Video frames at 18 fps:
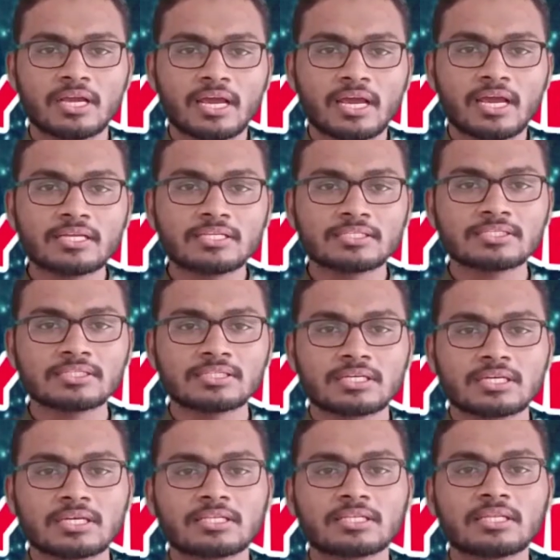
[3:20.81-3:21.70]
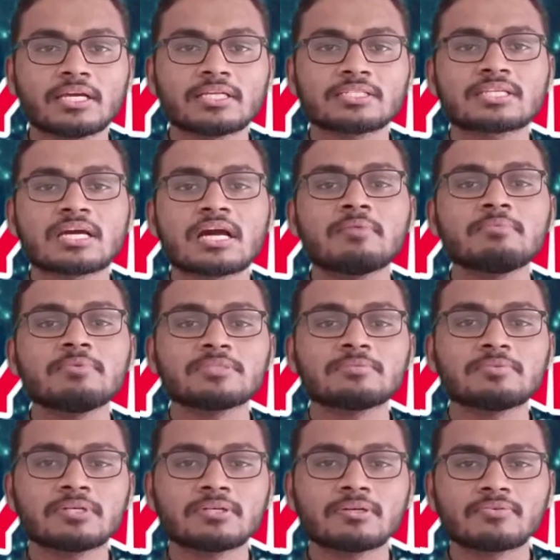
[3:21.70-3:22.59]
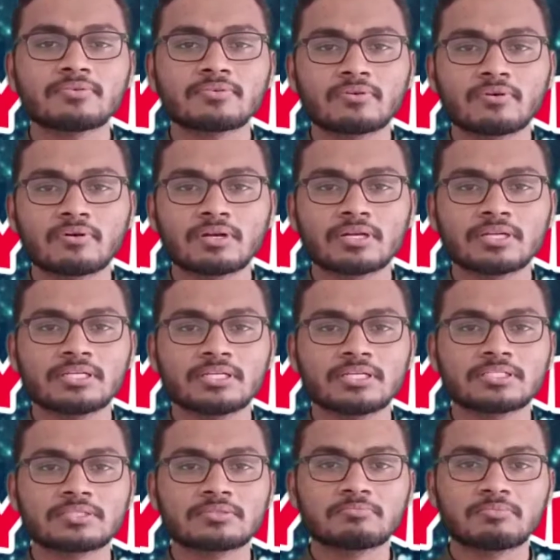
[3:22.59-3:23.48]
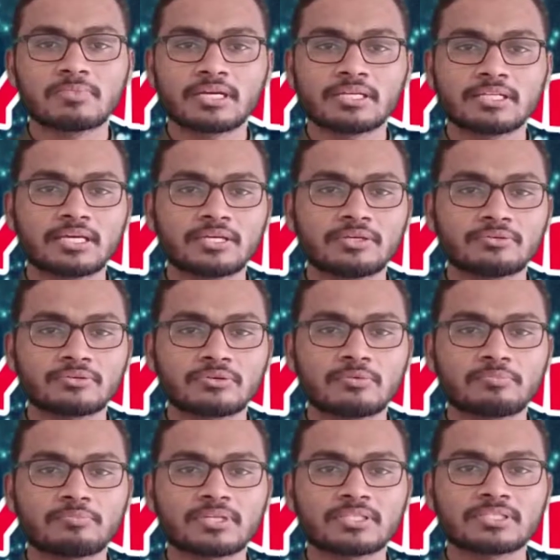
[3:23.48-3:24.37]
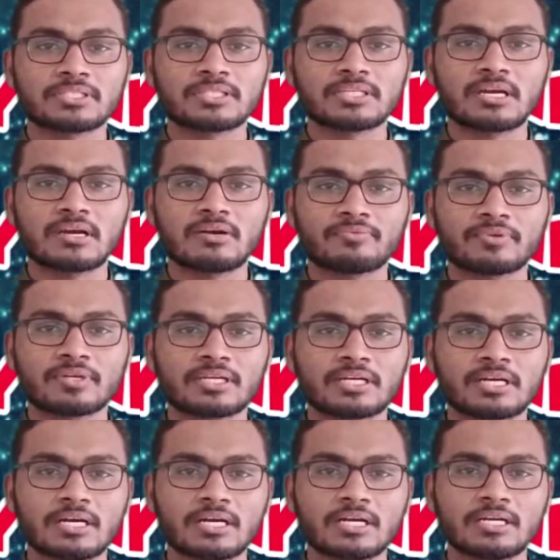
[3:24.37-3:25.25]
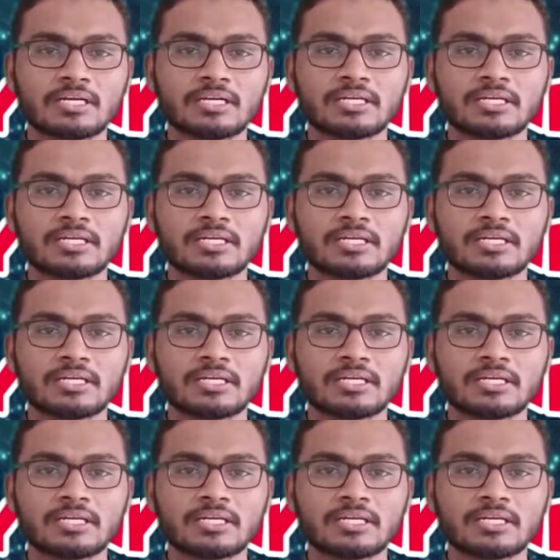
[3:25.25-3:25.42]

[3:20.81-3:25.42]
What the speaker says: Hence, the establishment of colonies by the Europeans in Africa,